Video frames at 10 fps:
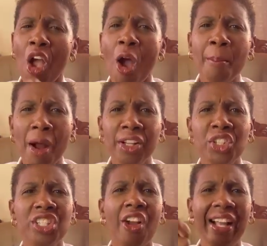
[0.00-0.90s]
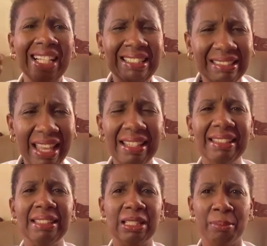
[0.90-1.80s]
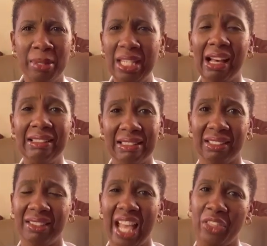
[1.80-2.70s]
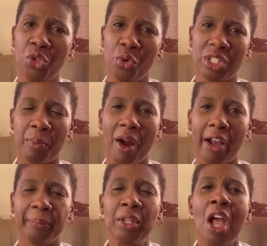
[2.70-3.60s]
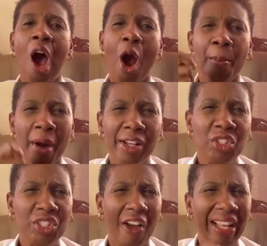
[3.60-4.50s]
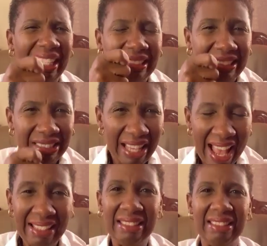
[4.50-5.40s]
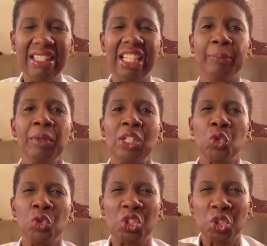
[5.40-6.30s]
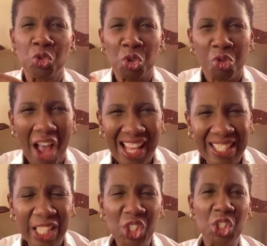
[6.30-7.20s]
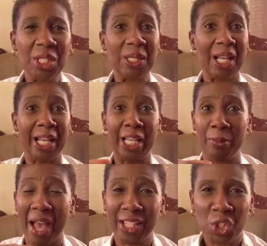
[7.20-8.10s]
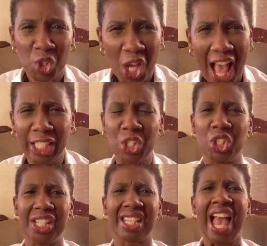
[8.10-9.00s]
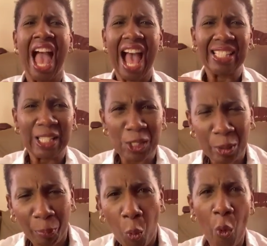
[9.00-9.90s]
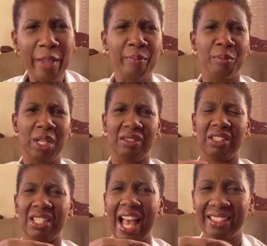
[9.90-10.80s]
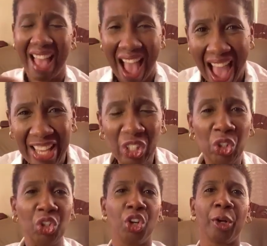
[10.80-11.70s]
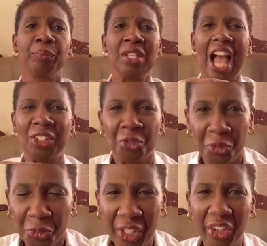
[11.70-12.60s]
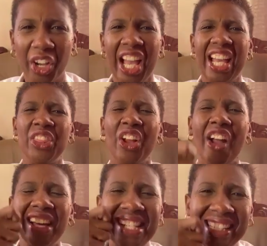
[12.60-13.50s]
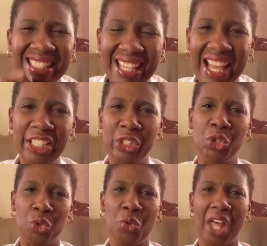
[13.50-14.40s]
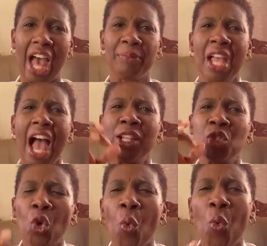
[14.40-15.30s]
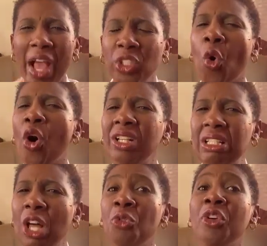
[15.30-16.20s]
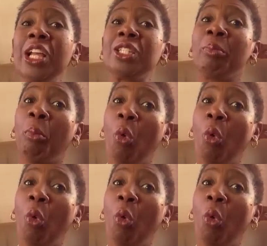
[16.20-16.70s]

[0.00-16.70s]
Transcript: Our marriages are intended to be until death do us part. Our marriages are intended to, to transition time and challenges and disappointments and anger and fear. They are intended to do that. And so when our love is